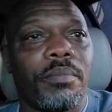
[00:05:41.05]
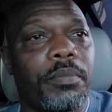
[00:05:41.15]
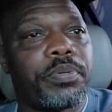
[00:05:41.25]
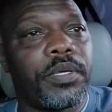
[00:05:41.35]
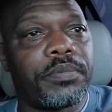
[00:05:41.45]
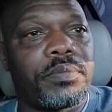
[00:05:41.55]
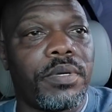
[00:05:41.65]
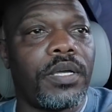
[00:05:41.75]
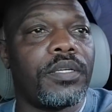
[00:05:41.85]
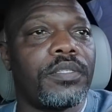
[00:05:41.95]
of my peeps,
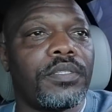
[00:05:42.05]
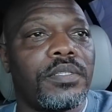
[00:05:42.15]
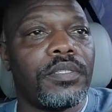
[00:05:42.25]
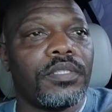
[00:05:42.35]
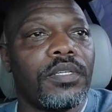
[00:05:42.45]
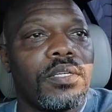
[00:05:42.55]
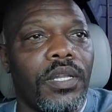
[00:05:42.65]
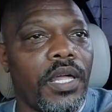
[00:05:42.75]
man.